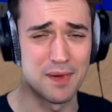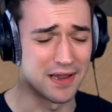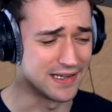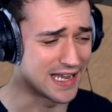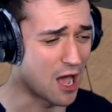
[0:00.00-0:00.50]

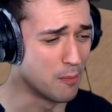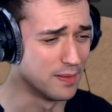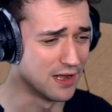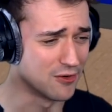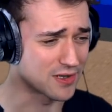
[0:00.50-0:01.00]
button down
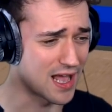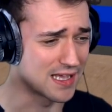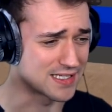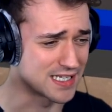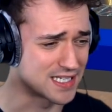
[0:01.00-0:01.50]
below,
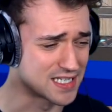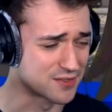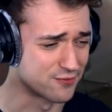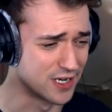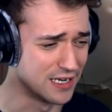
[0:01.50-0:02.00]
guys. This is
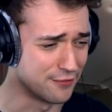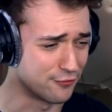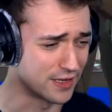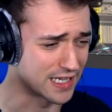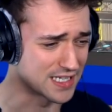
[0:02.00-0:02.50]
really
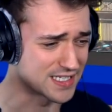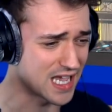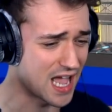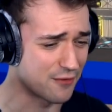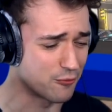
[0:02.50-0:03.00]
freaking
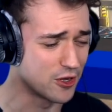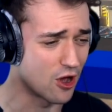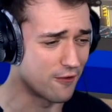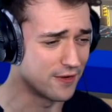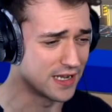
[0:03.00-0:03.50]
sad. We
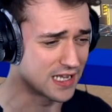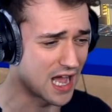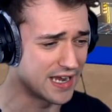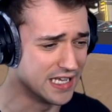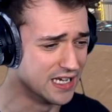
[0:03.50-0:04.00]
already
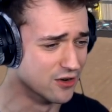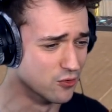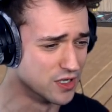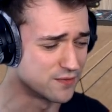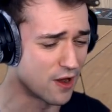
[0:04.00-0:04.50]
got Ian,
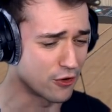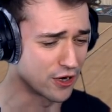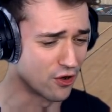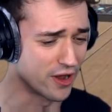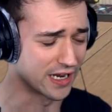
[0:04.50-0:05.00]
who is very
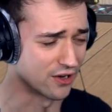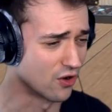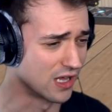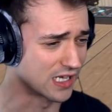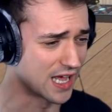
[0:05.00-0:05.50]
annoying, and
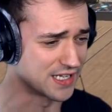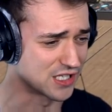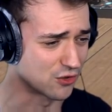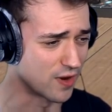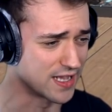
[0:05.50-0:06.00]
all I got is a
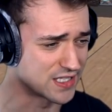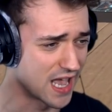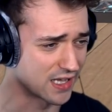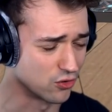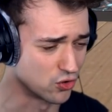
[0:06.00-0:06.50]
great
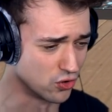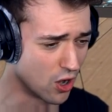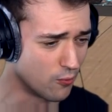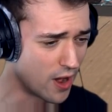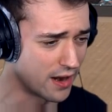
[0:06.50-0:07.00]
tag. Dude, you know
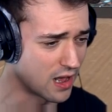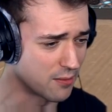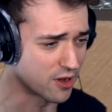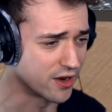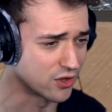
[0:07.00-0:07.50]
what I'm
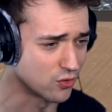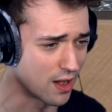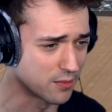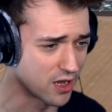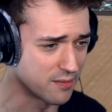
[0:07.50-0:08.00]
gonna do?
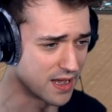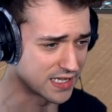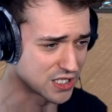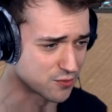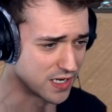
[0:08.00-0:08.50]
I'm gonna make
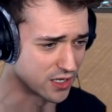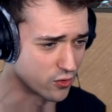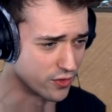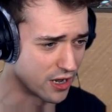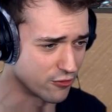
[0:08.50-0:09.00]
this really
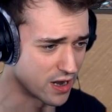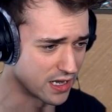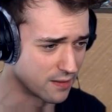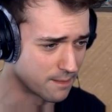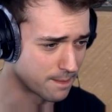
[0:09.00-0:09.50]
cool now. Ready?